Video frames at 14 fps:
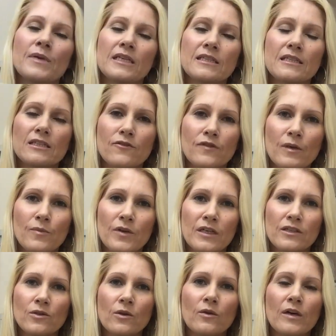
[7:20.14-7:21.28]
pieces of fabric,
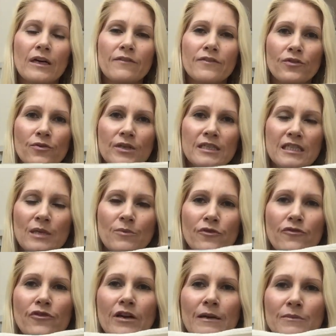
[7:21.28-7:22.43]
so I'll have 3 separate
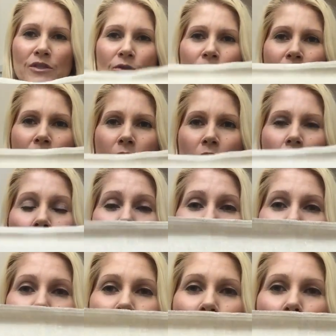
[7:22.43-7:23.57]
frames to go up
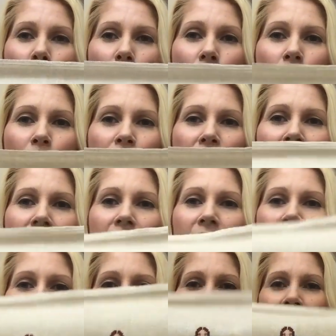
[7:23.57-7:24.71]
on the wall.
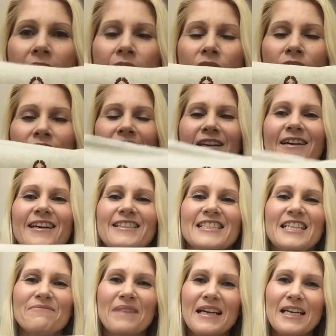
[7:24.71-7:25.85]
Now, I
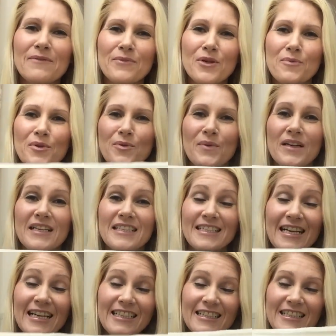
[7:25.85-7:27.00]
did make a boo-boo when I
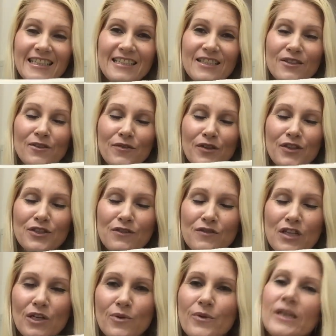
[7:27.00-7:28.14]
started this on the 1st of
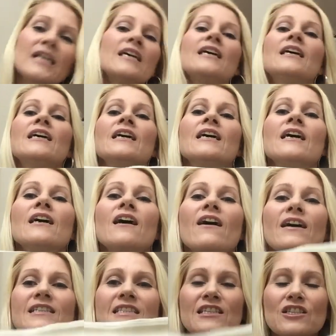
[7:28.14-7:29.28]
January.
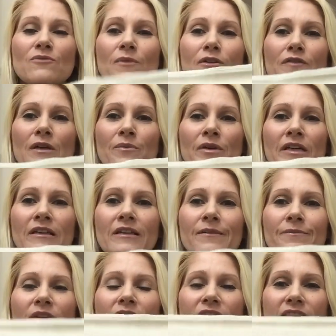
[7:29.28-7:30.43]
I centered my fabric,
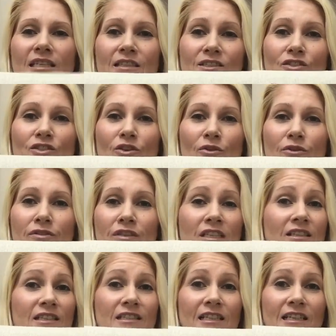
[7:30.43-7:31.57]
I centered Dorothy,
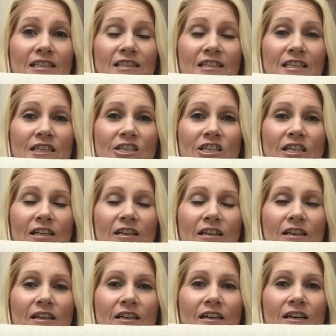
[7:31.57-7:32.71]
and I started stitching.
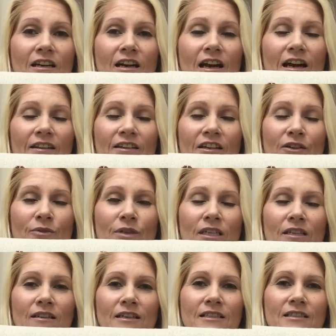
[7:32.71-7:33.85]
And then I
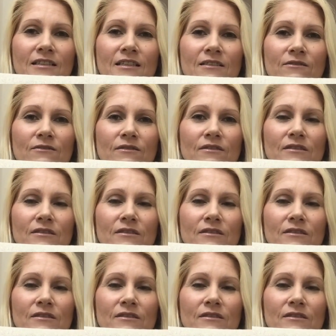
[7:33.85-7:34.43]
realised that,